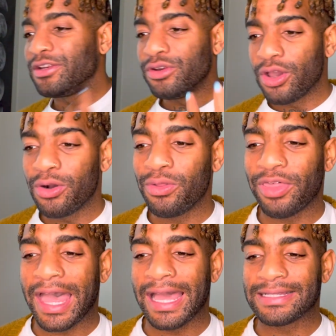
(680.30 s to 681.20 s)
know
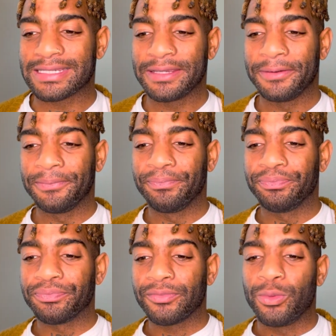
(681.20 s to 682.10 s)
that
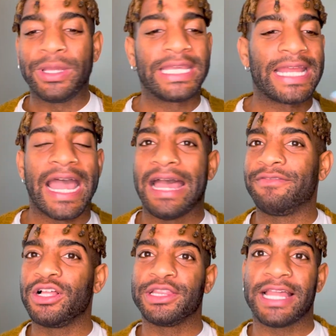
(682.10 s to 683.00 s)
we can
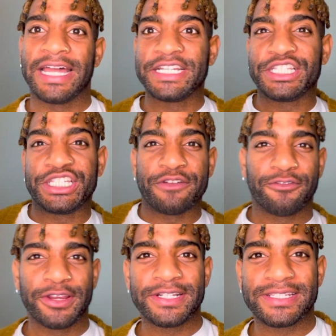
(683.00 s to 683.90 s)
have a lot of
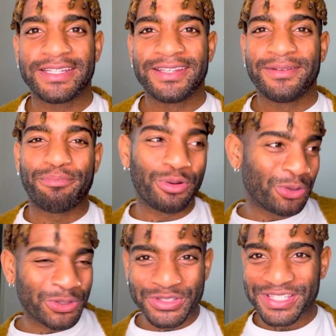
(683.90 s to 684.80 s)
different
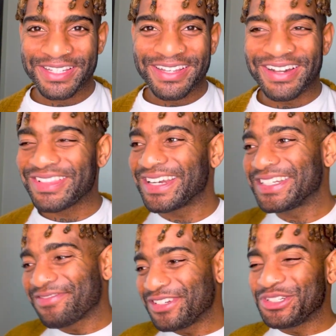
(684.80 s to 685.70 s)
pulls, a lot of
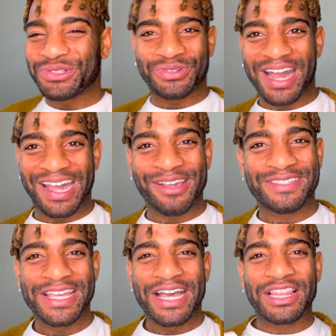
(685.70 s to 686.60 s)
different
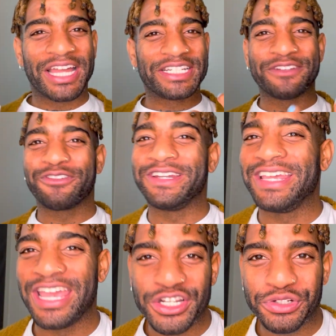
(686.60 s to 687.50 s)
drives, a lot of different
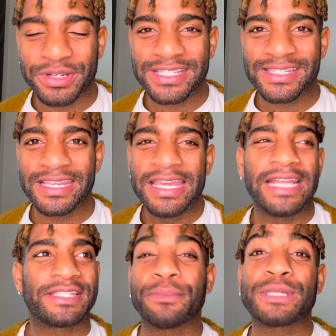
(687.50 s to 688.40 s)
interests,
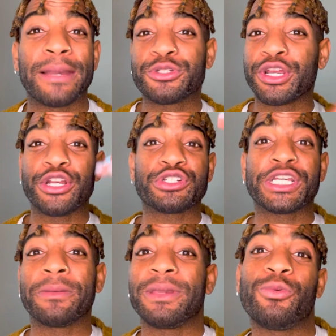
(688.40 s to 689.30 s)
and sometimes your energy
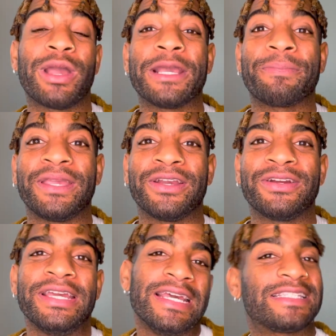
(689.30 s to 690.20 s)
can be way up
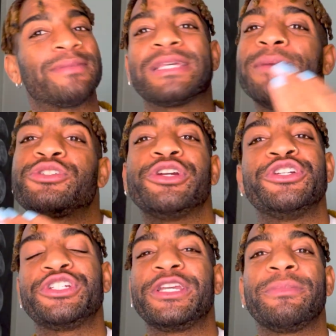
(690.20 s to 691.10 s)
here, and sometimes your
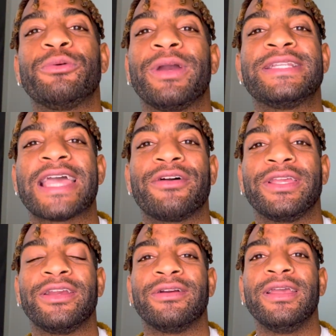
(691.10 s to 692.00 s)
energy can be way down
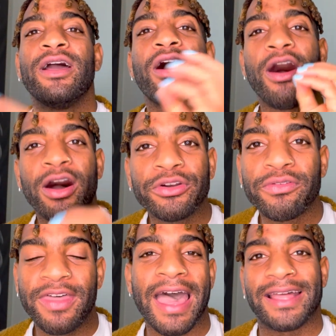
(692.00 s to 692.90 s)
here. Honor
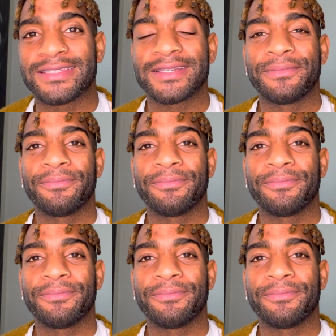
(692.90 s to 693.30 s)
that.